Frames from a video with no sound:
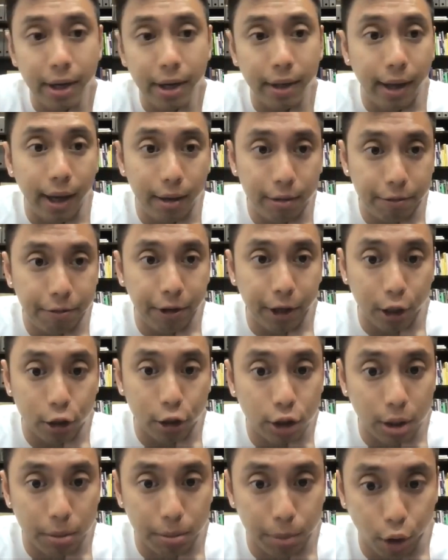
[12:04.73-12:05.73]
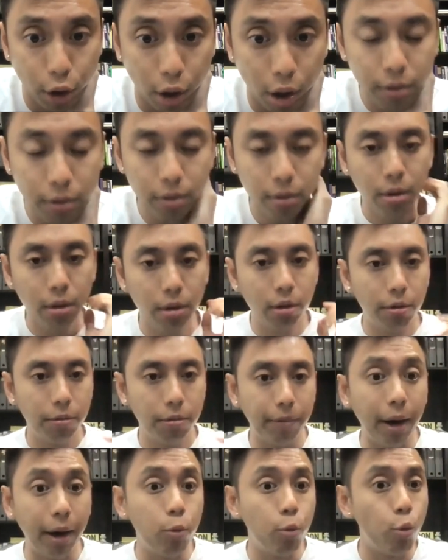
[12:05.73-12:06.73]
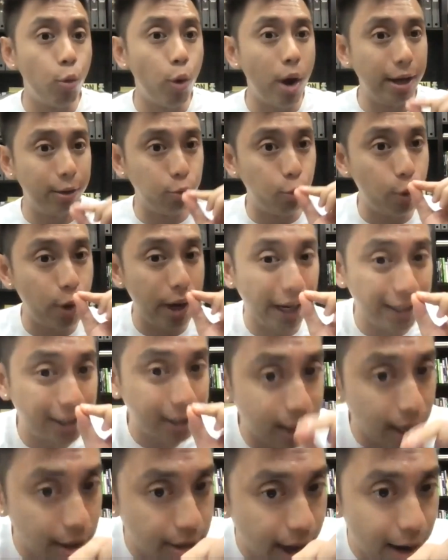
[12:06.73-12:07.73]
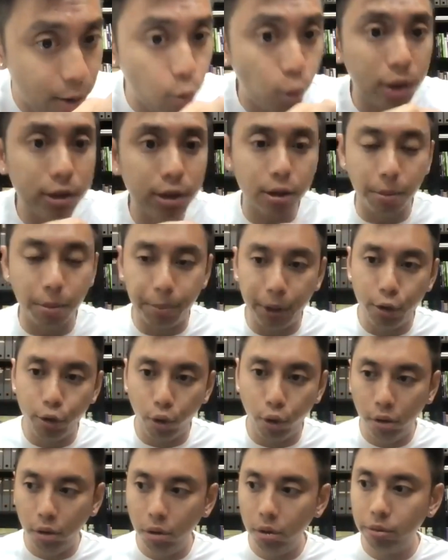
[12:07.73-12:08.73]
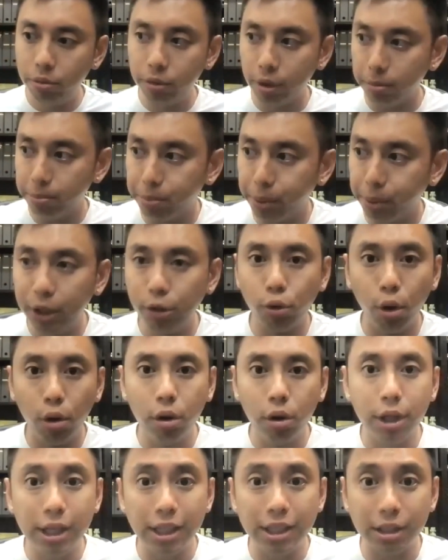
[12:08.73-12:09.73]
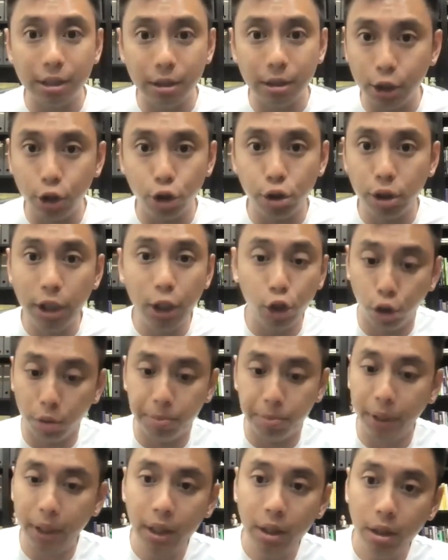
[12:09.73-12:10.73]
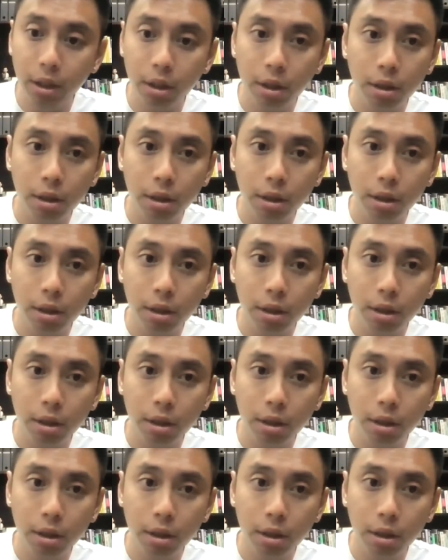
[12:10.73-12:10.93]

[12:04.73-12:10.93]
and 8 figures and beyond, right? When I say that, what's the B-roll? The B-roll is literally, could be